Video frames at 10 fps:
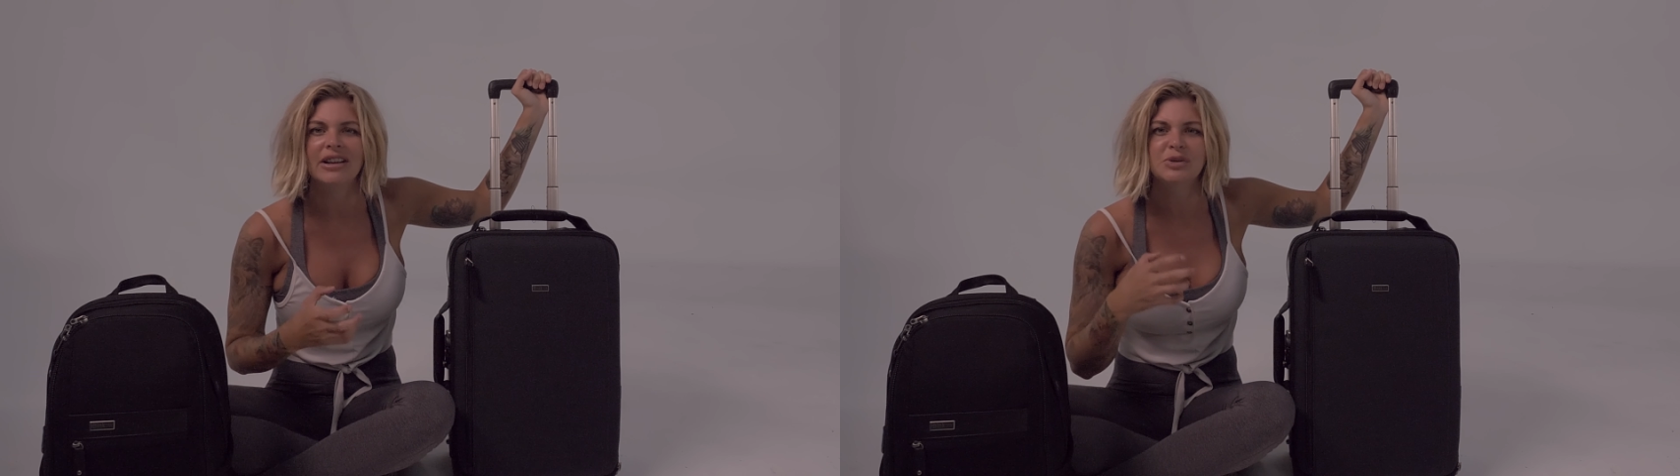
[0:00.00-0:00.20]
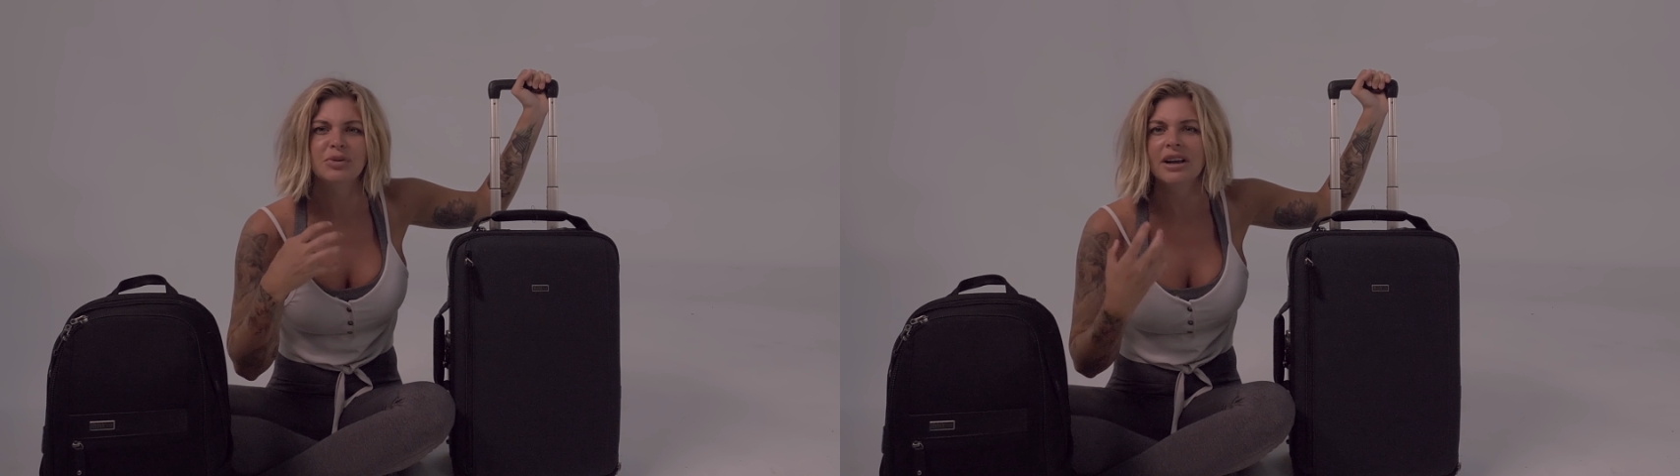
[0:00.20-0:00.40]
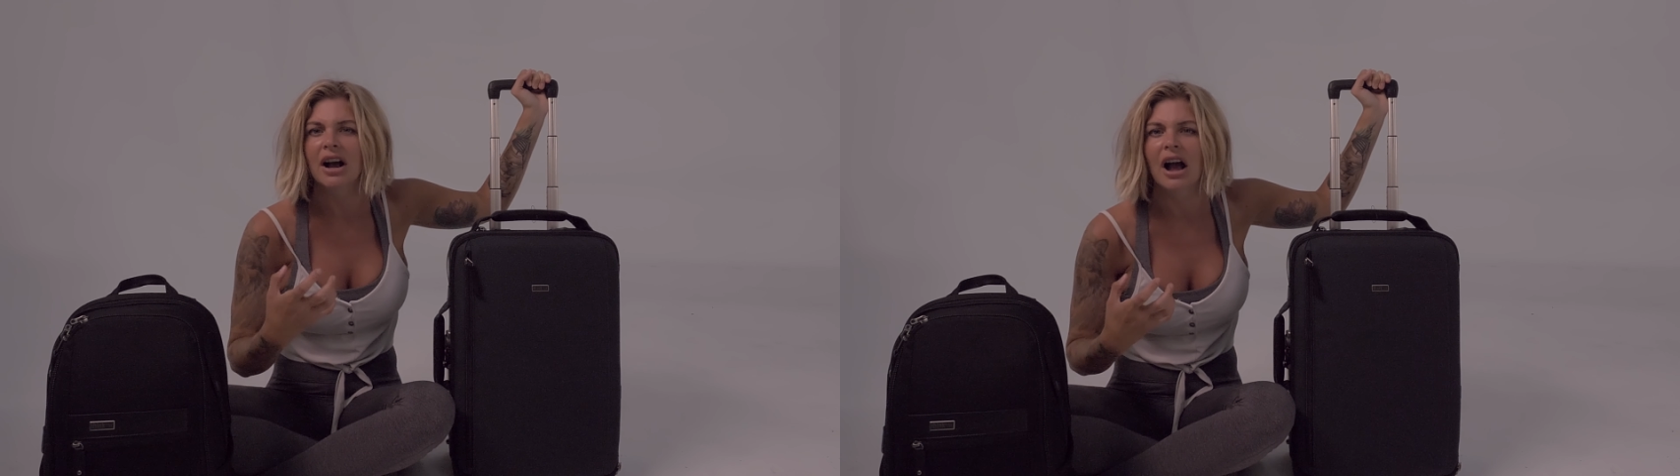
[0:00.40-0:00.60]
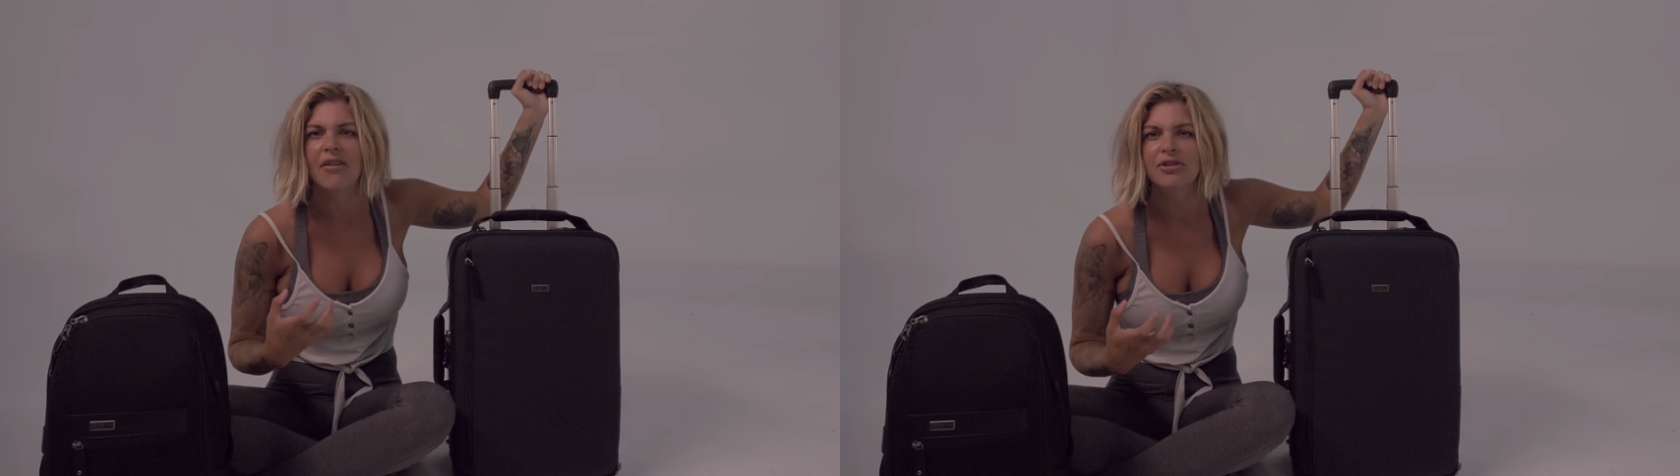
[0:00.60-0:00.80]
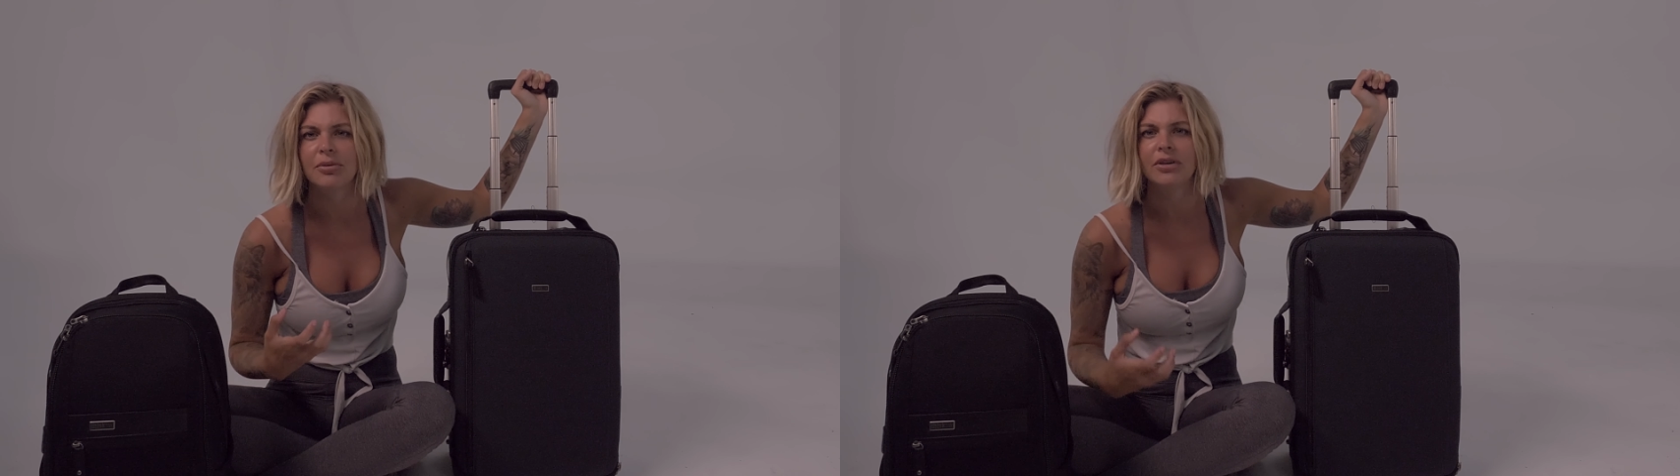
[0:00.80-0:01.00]
It's really
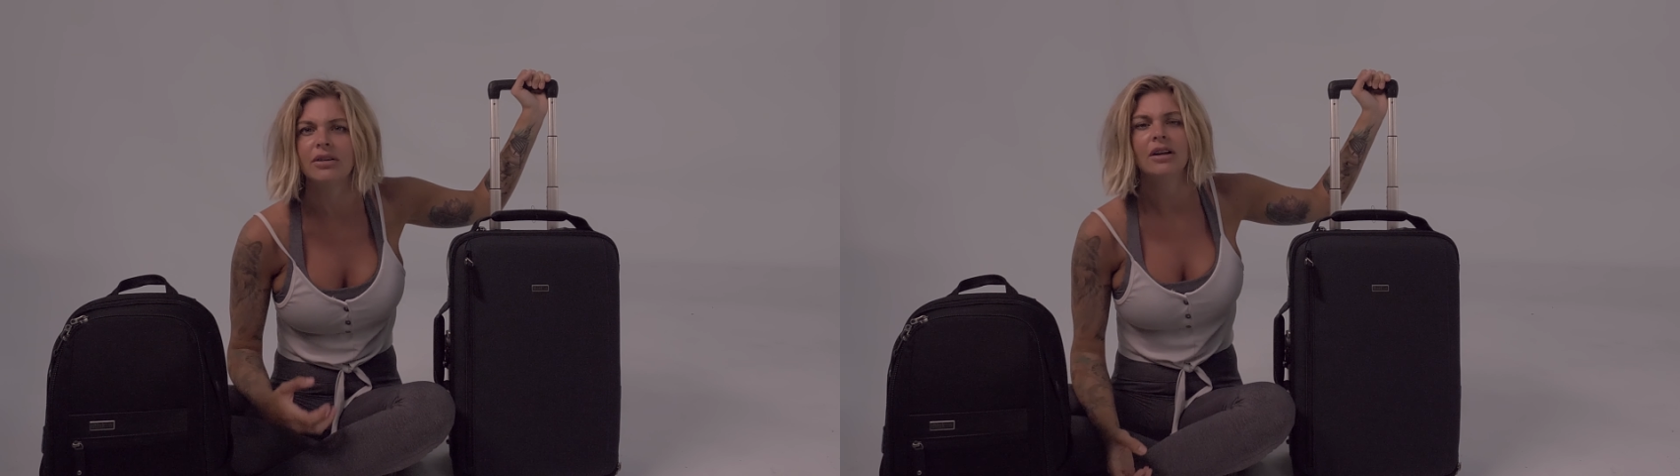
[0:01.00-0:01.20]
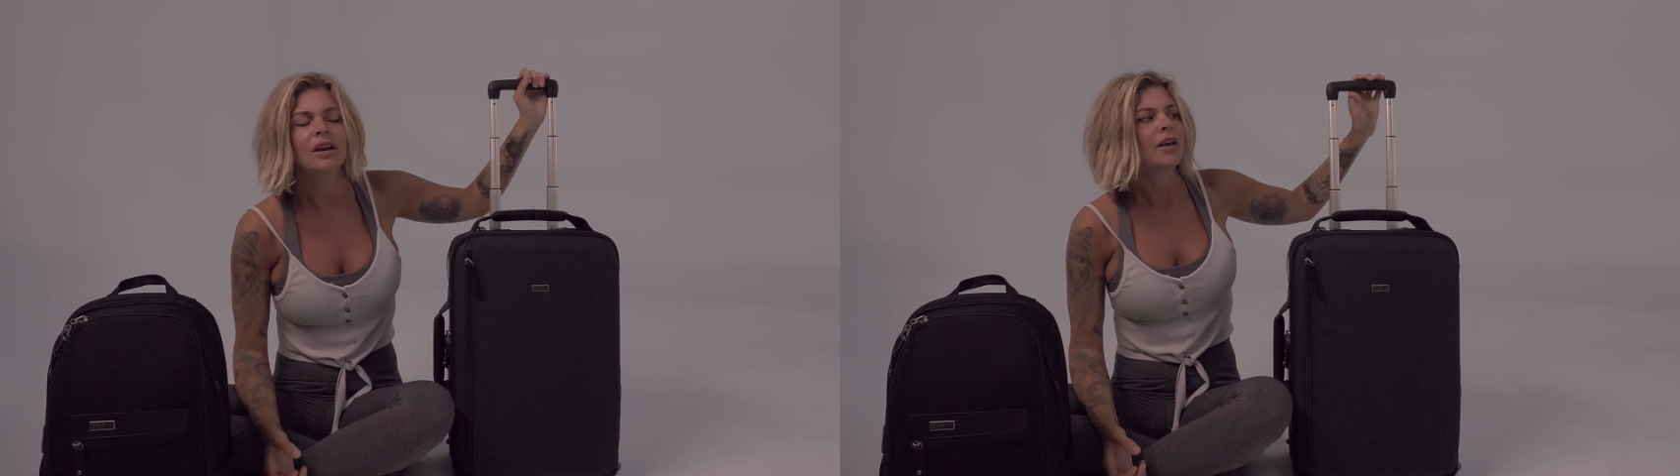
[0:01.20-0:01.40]
uncomfortable.